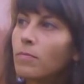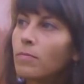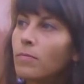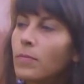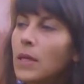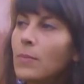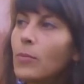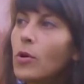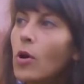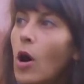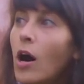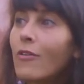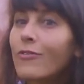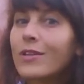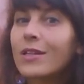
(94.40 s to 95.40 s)
people
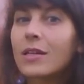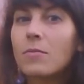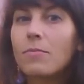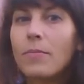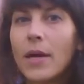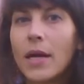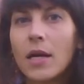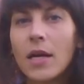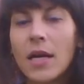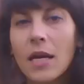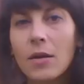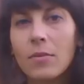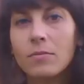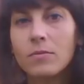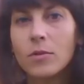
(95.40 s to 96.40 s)
often compare
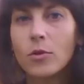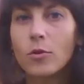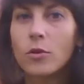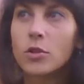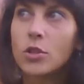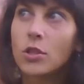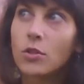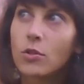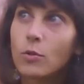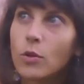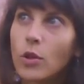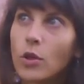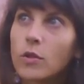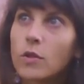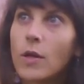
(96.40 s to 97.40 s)
him or Jeet Kune
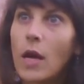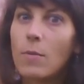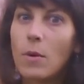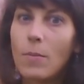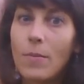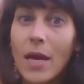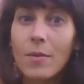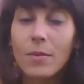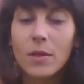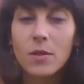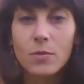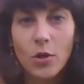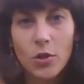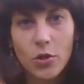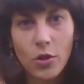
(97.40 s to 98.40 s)
Do to MMA,
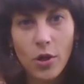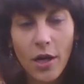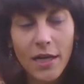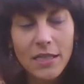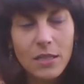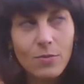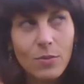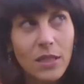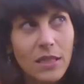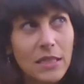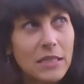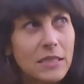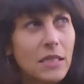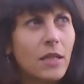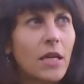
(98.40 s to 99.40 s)
mixed martial arts,
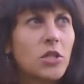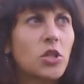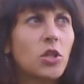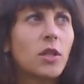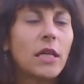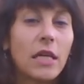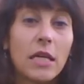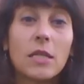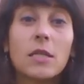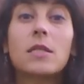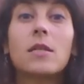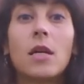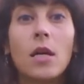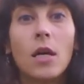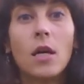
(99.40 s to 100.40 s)
because allegedly
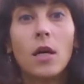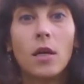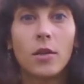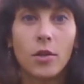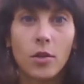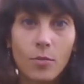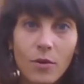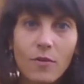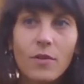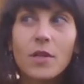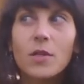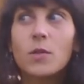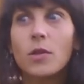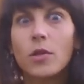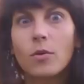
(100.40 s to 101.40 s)
it's a little bit of
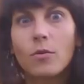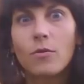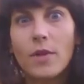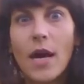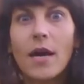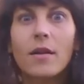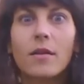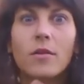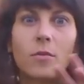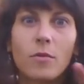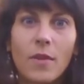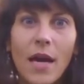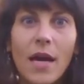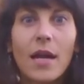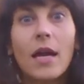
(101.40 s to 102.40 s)
this, a little bit of that, a little bit
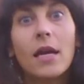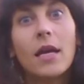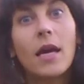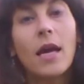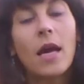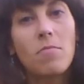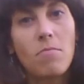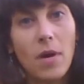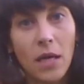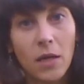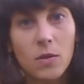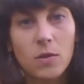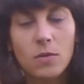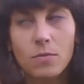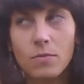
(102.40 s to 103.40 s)
of that, aka
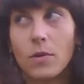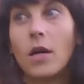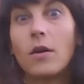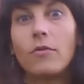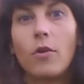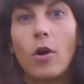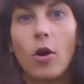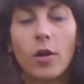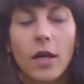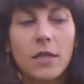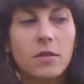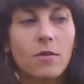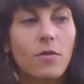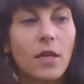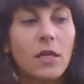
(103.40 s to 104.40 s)
mixed of all
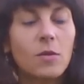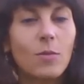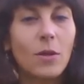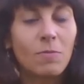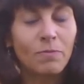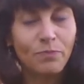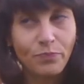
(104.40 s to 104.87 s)
kinds of things. But